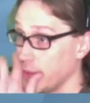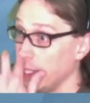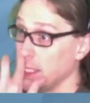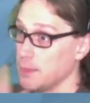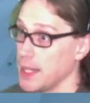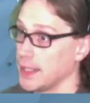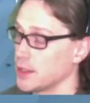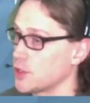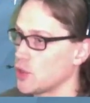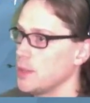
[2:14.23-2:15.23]
Finally getting back in
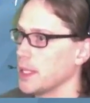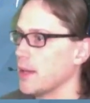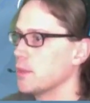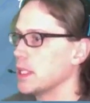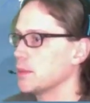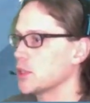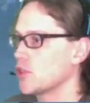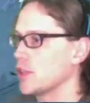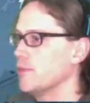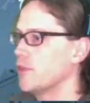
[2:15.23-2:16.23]
the stream. I haven't been able to
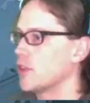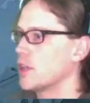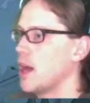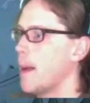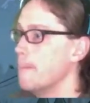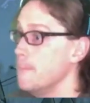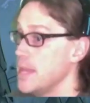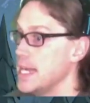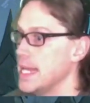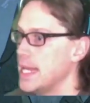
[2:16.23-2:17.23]
stream for a
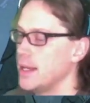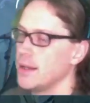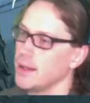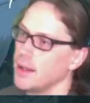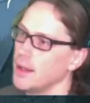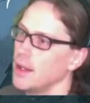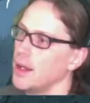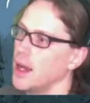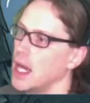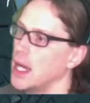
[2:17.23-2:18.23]
minute.
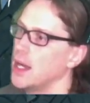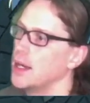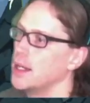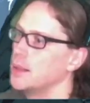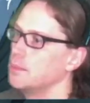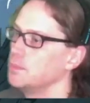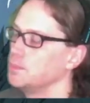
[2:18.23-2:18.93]
A